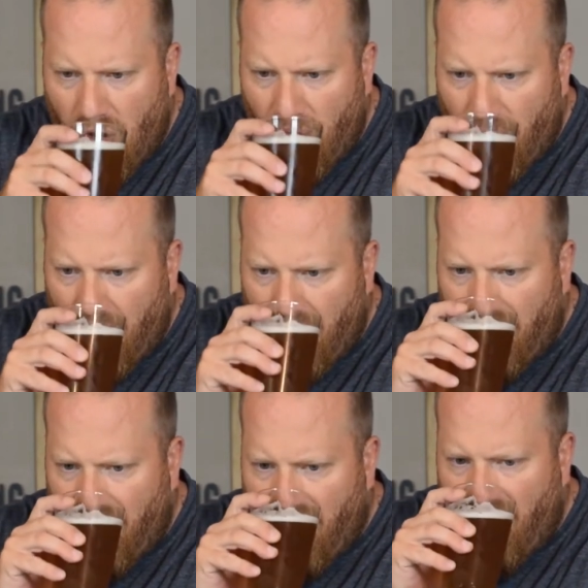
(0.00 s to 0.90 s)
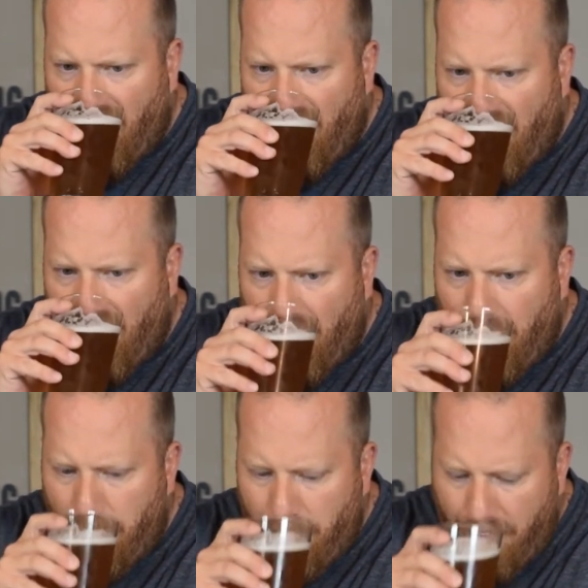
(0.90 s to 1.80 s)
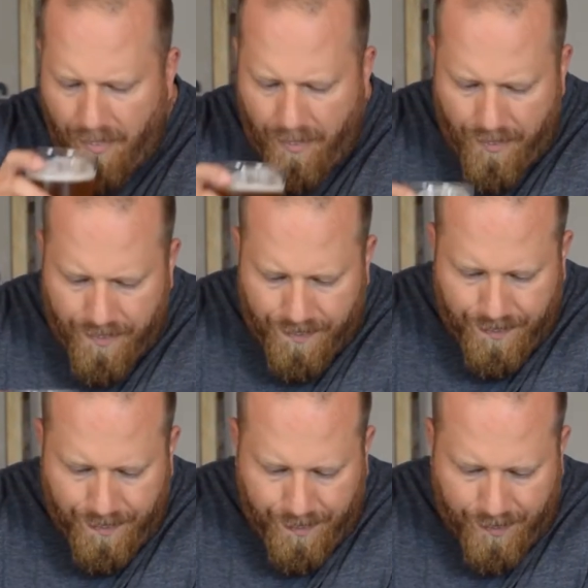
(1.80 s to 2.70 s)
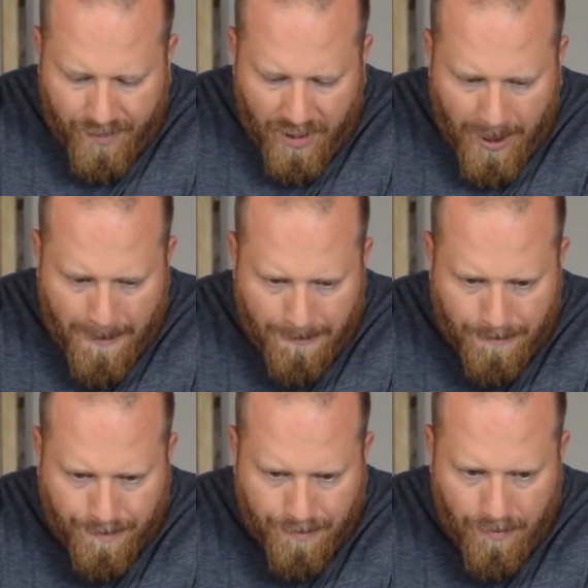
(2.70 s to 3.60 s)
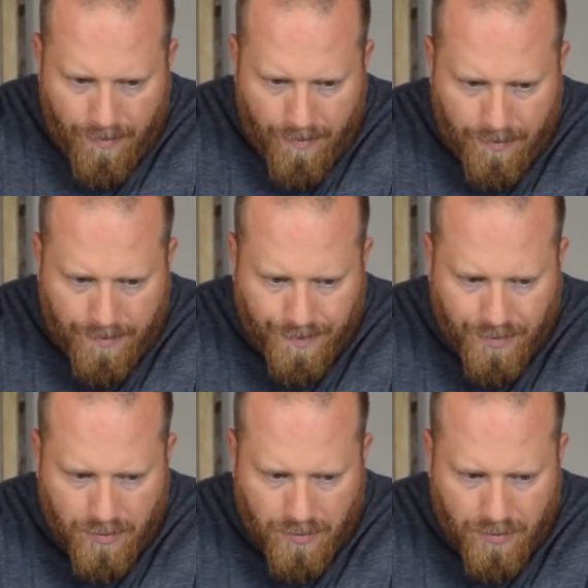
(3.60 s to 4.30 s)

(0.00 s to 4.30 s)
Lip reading: (no one is talking)